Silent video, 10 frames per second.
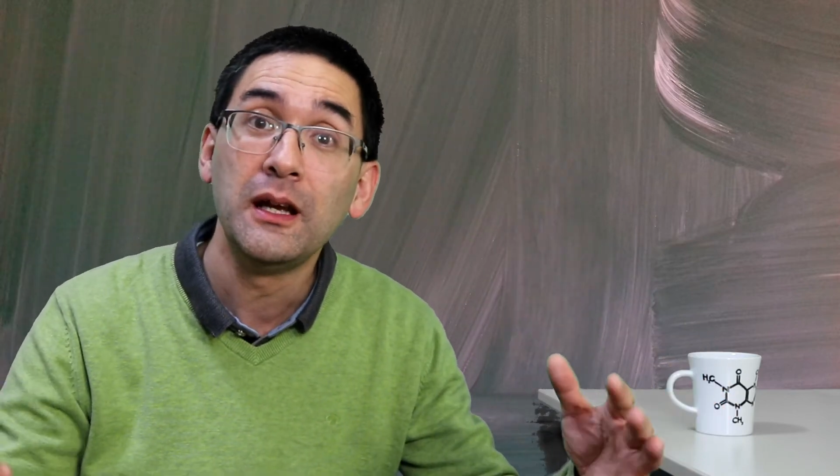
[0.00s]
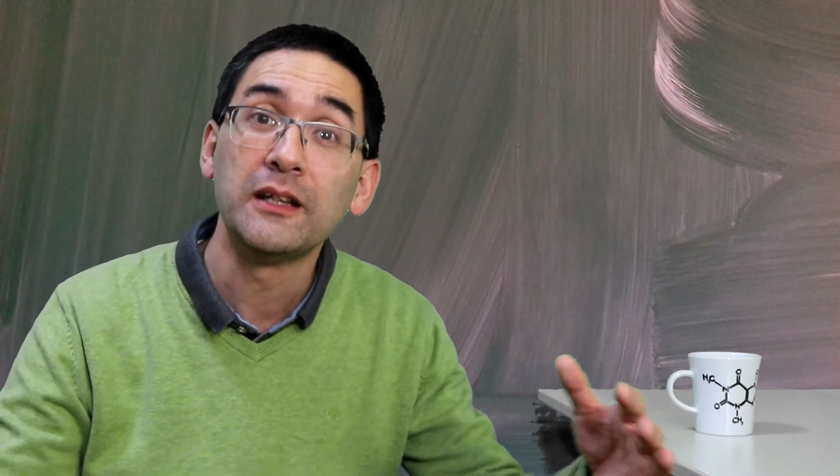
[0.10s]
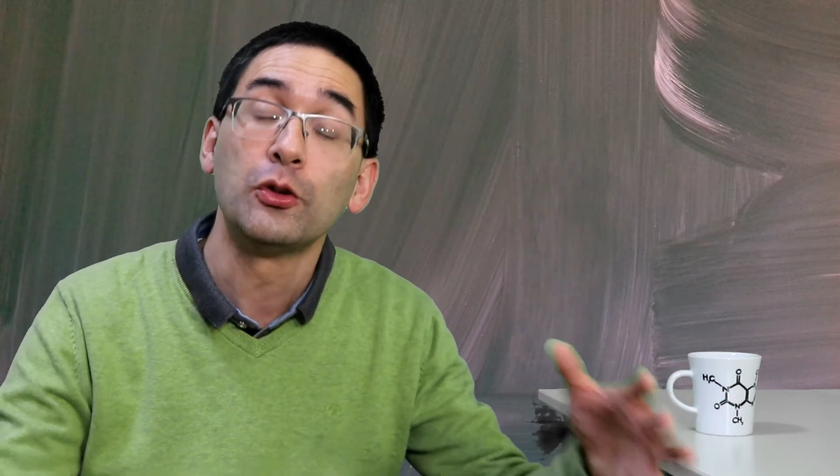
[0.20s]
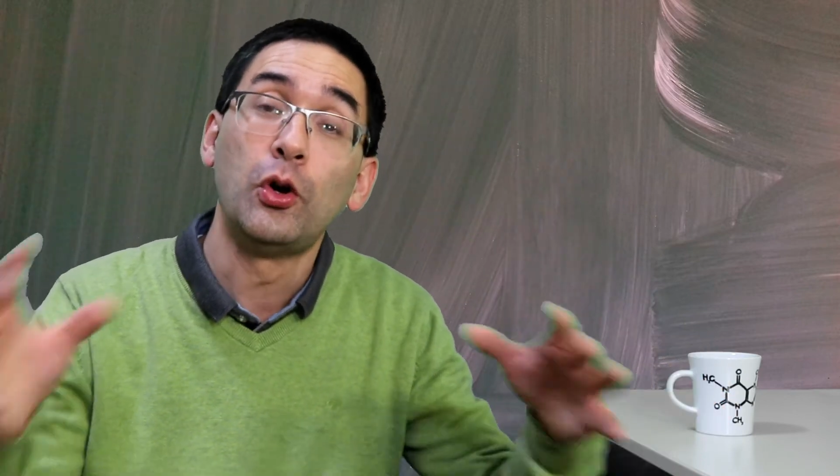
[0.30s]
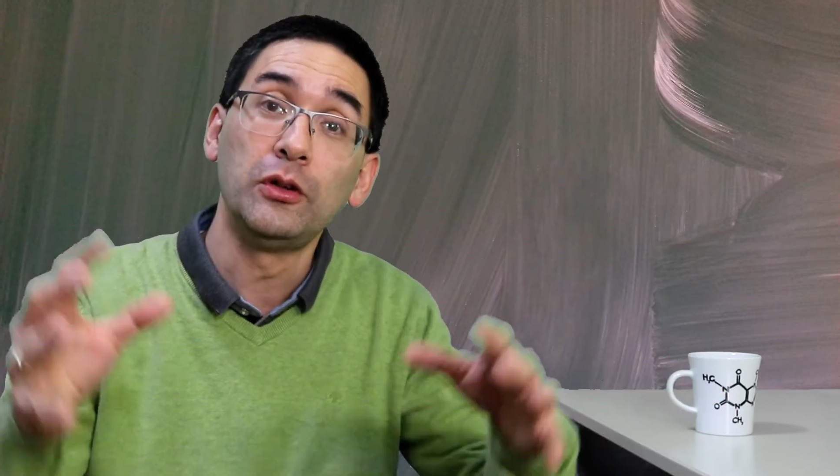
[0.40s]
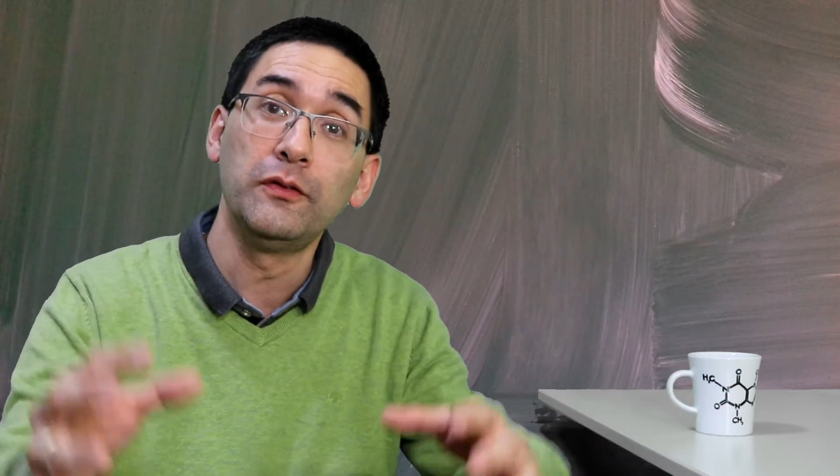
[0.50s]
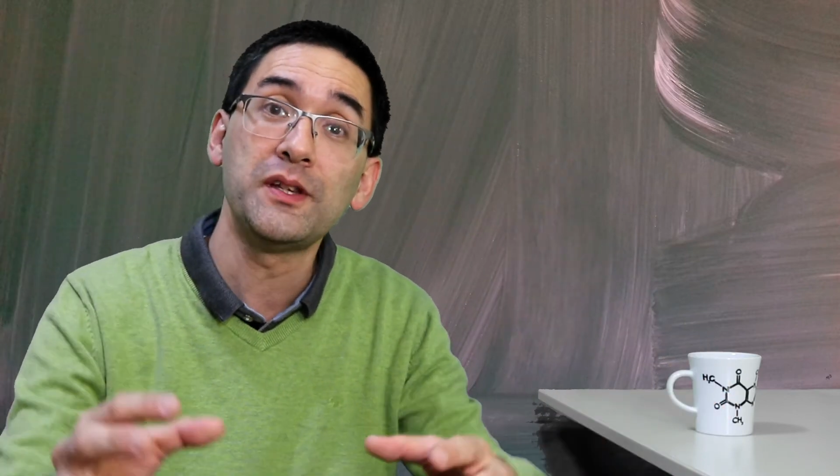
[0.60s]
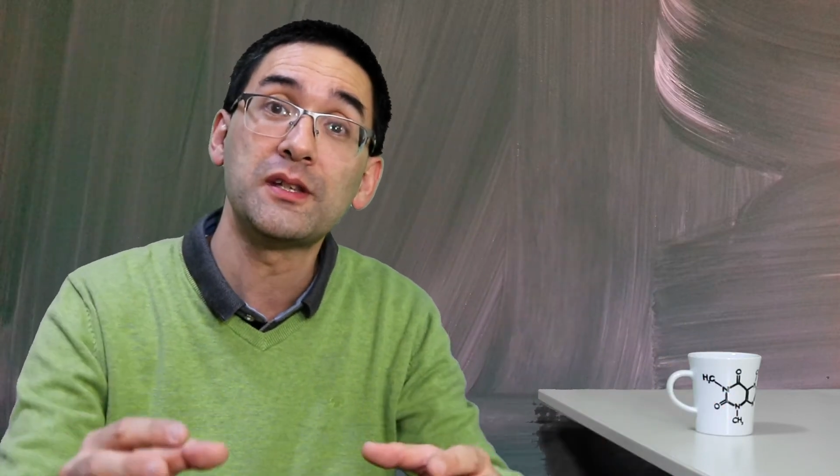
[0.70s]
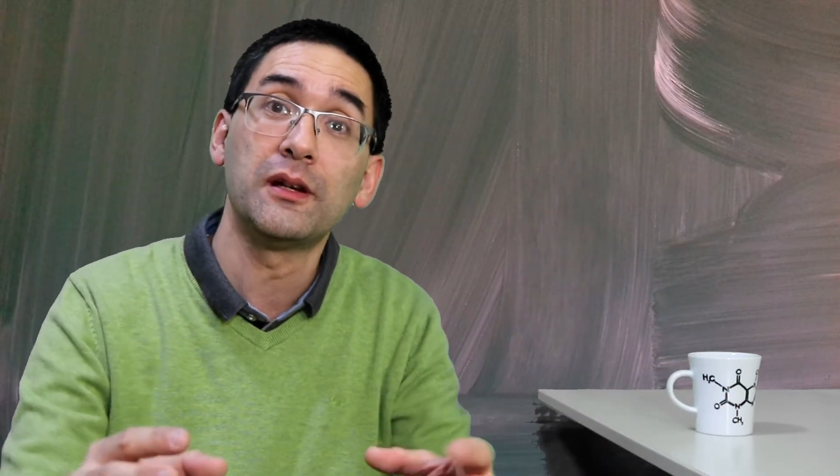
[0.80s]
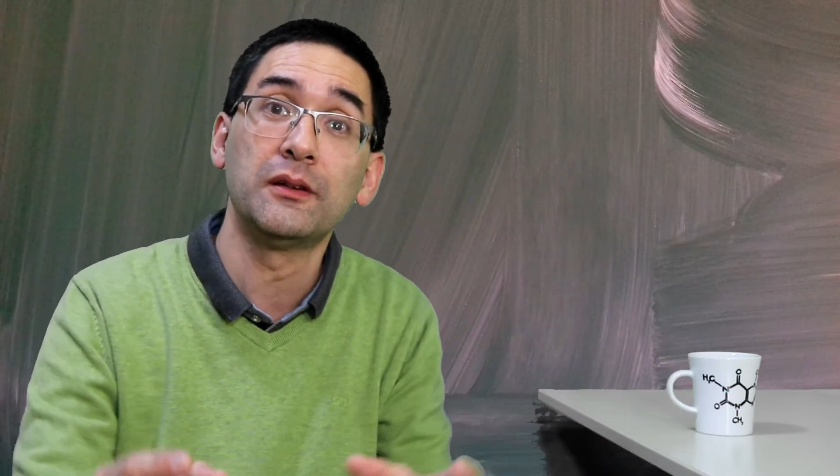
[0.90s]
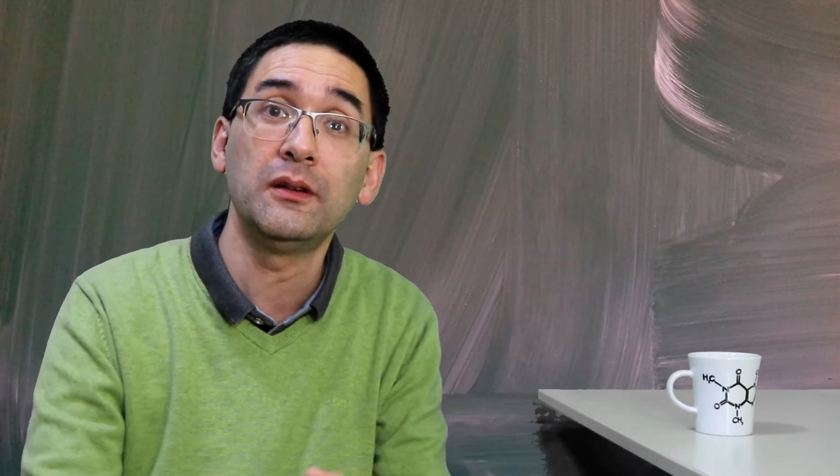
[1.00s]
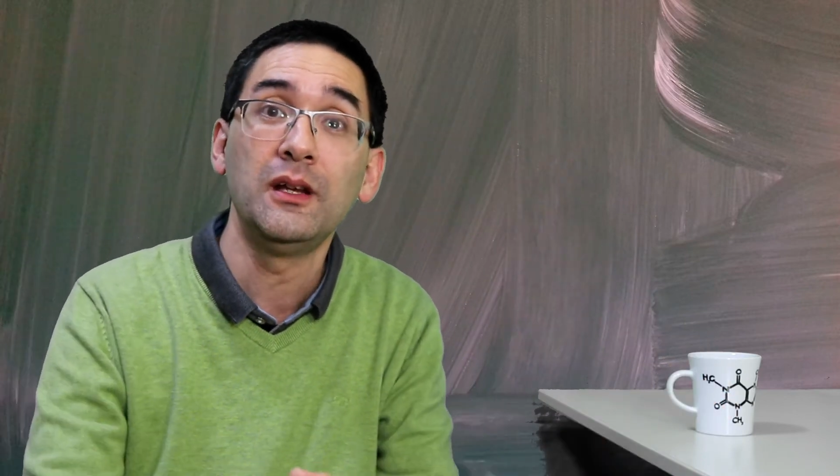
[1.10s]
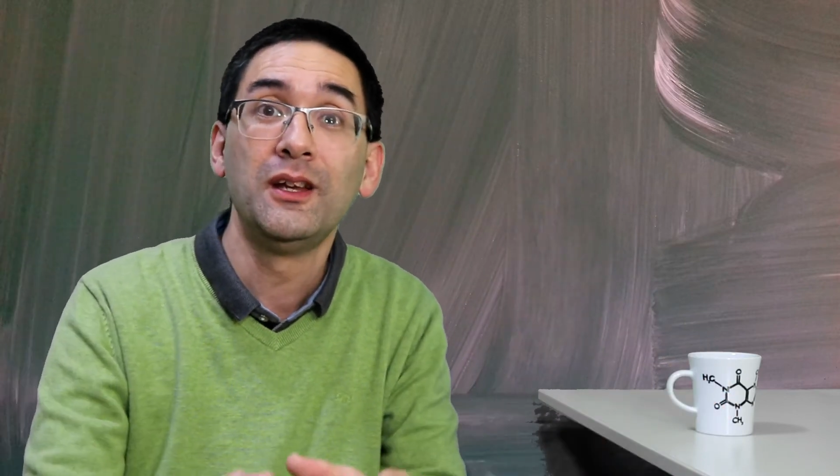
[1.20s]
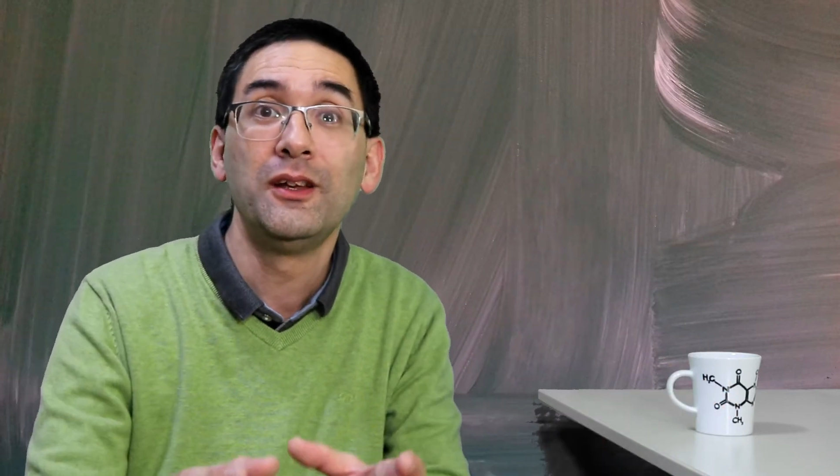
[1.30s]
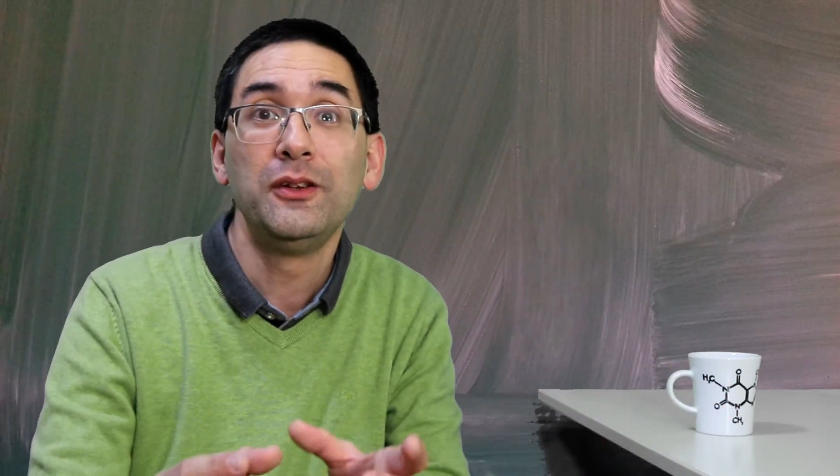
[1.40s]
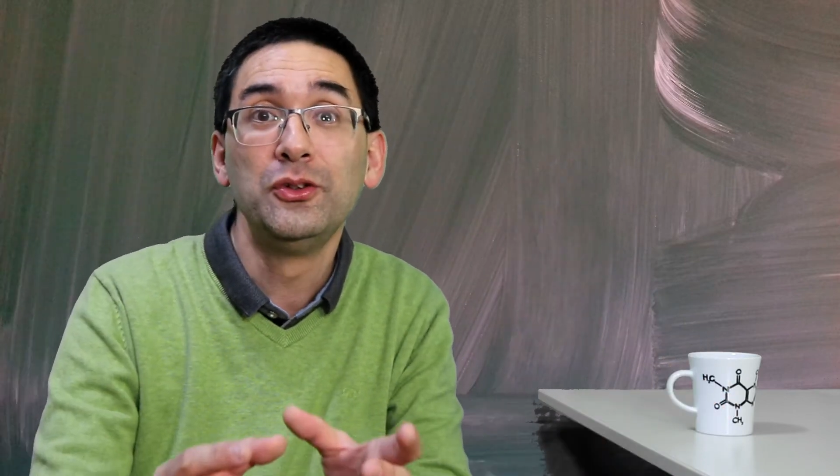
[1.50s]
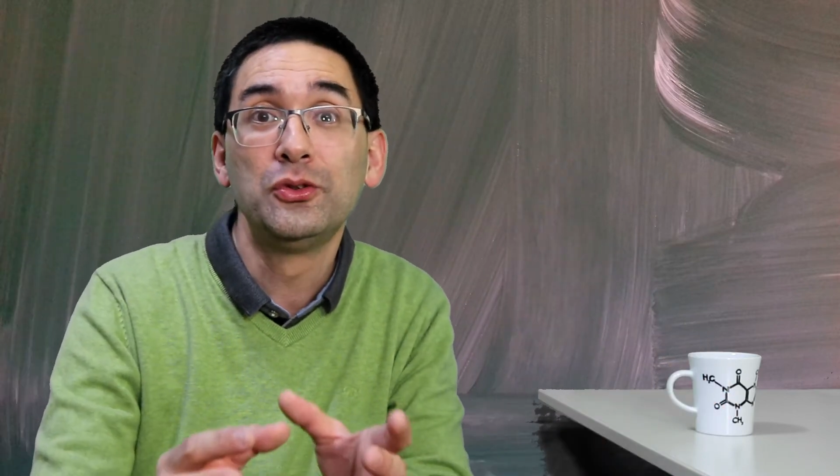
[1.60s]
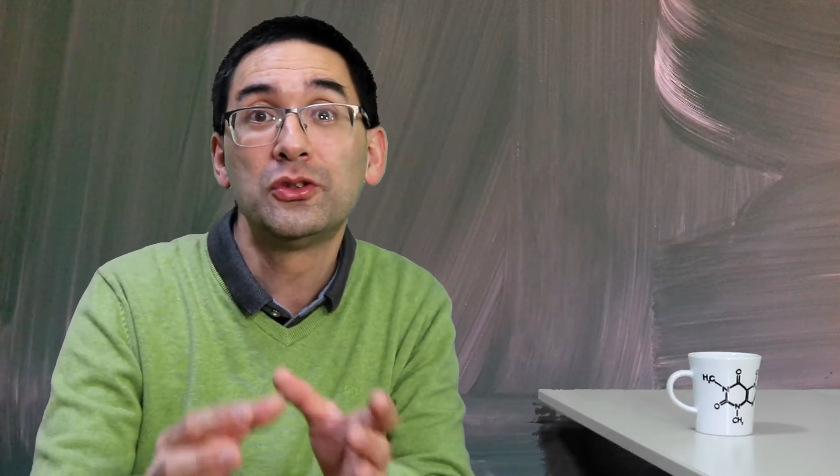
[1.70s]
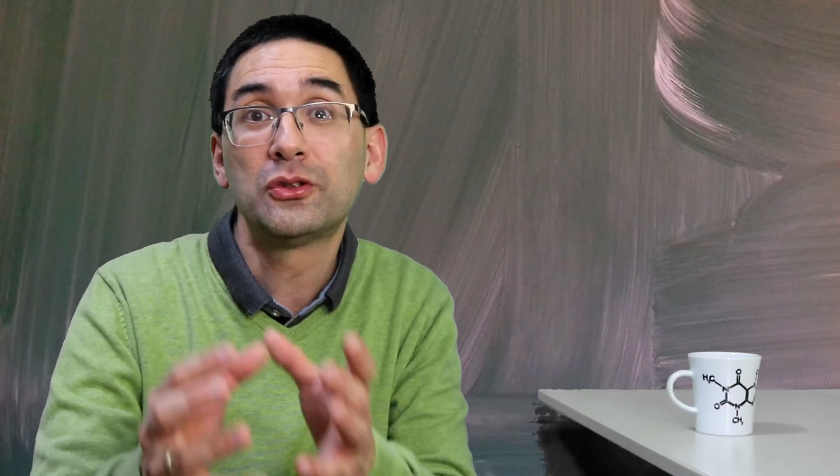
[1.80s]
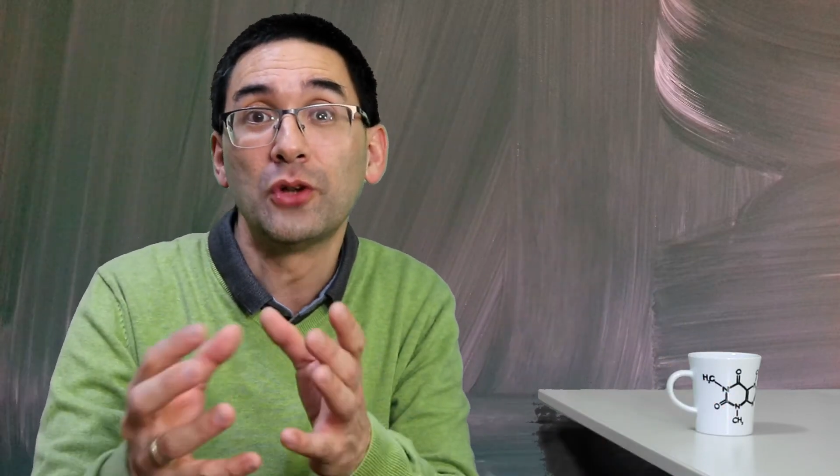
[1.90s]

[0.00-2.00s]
and then all of a sudden you